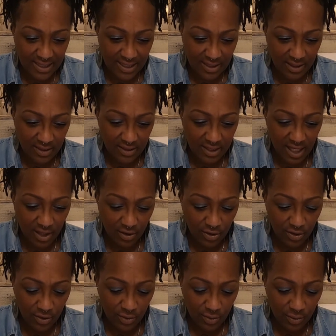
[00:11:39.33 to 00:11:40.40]
It'll tell
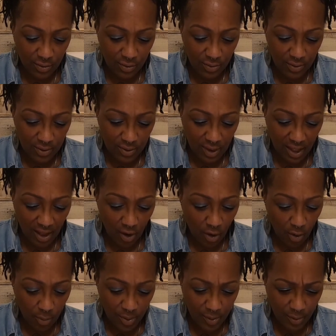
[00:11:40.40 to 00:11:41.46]
you, I hope it